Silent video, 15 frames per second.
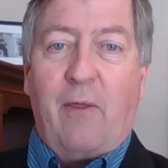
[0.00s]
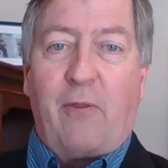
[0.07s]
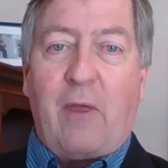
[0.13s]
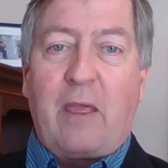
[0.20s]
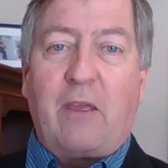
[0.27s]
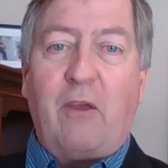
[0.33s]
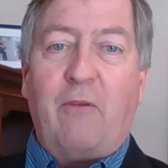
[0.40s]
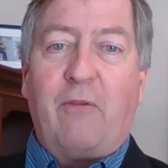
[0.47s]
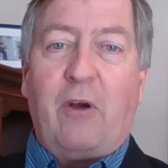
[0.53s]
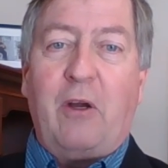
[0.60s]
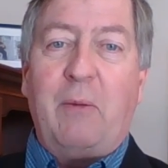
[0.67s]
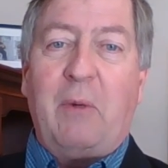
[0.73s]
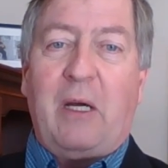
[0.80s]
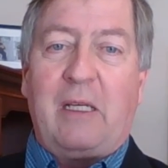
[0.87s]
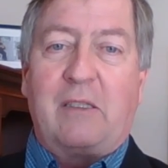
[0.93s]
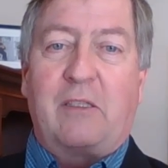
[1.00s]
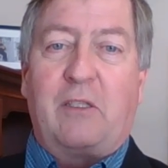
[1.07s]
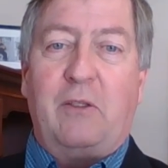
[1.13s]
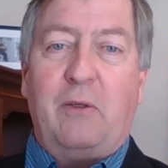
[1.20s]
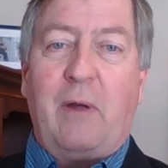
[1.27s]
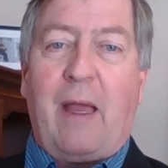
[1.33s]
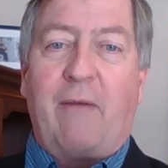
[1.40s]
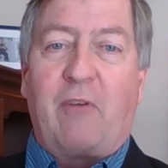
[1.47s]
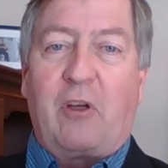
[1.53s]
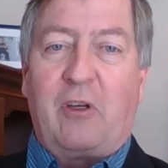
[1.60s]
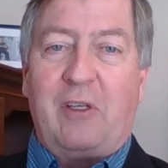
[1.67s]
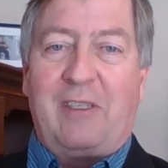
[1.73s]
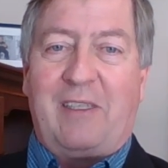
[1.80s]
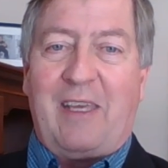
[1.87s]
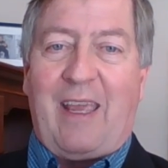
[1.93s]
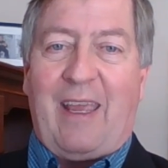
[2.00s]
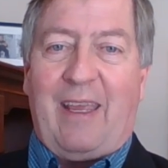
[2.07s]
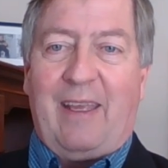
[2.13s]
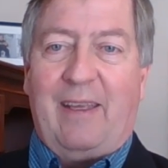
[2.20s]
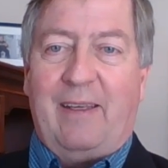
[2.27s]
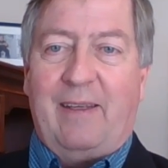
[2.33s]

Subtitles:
Thank you very much. You have a good day.